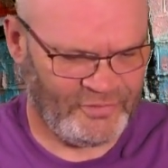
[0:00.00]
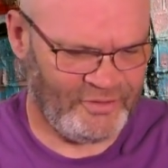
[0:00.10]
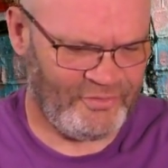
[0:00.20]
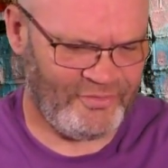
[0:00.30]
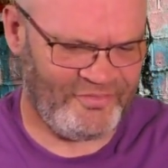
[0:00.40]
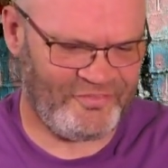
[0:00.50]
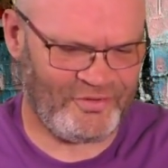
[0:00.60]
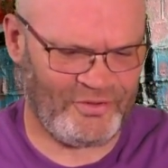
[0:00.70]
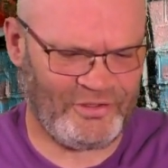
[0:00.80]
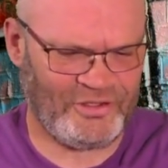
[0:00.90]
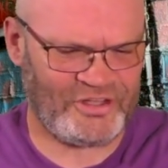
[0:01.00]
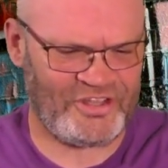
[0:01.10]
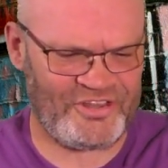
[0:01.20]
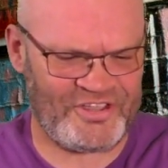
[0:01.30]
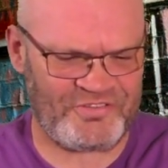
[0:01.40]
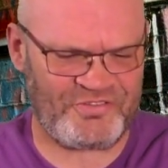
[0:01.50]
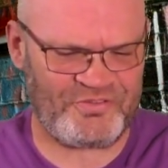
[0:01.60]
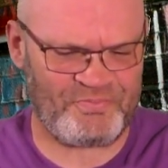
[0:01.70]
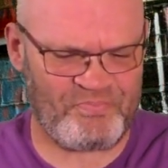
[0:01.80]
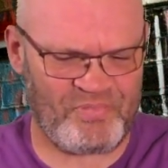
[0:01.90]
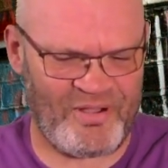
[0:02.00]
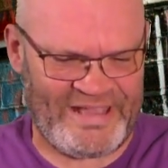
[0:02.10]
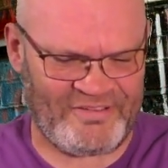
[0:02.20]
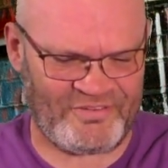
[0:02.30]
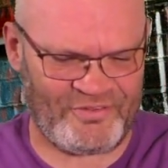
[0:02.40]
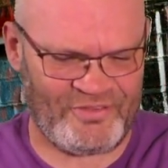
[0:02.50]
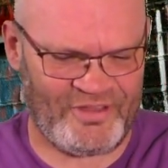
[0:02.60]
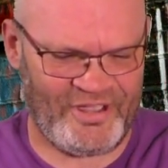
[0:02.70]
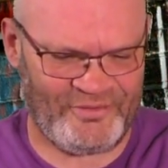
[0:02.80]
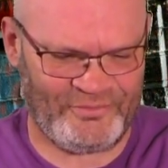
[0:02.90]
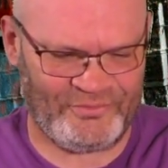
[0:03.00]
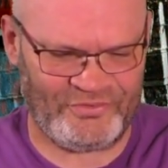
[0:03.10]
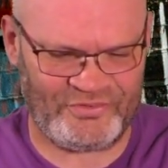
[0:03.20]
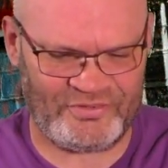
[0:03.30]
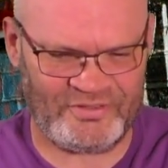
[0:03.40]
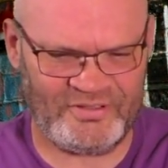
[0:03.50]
Oh, I thought, look at the spikes on those.